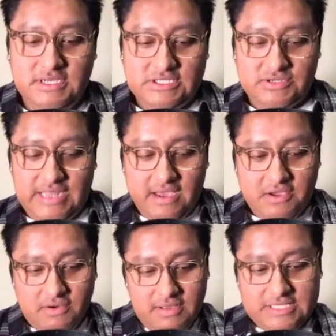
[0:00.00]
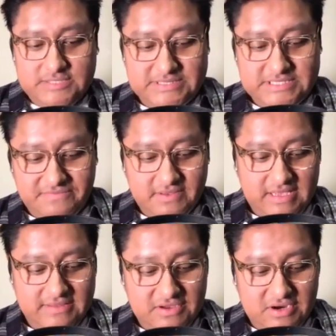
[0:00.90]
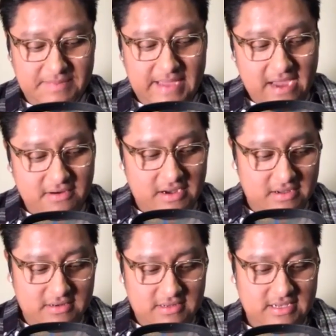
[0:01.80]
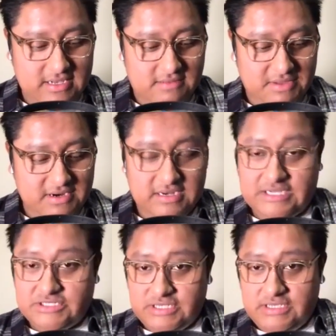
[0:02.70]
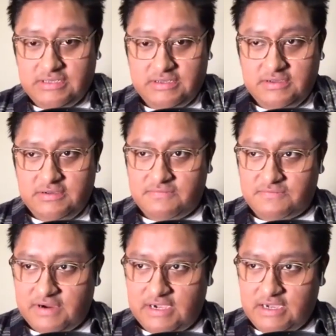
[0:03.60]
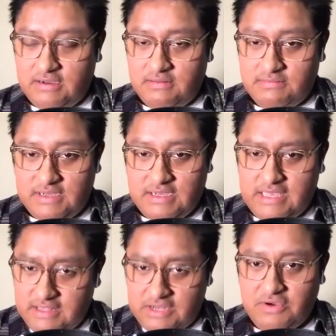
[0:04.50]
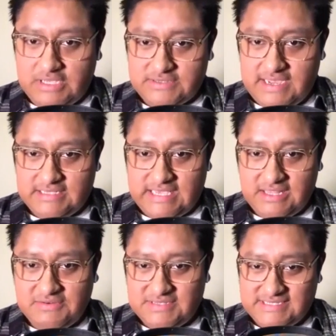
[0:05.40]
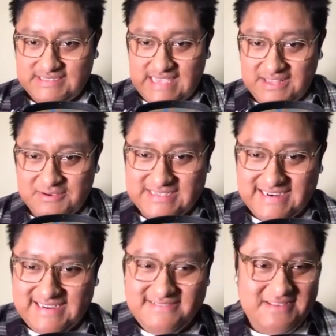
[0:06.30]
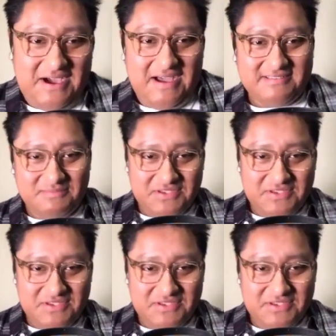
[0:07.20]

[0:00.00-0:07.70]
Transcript: So now going specifically into your background, you're initially from Illinois, right? St. Louis area. Awesome.